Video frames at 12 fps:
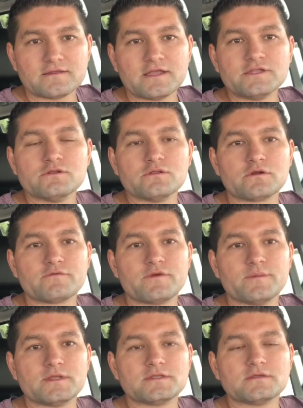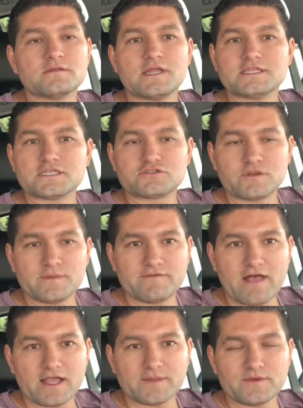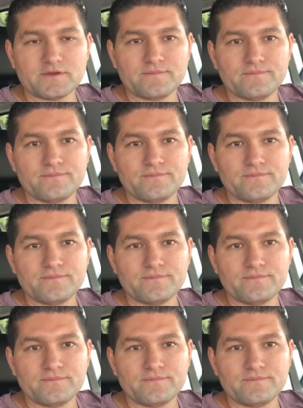and you learn from it, that's extremely valuable.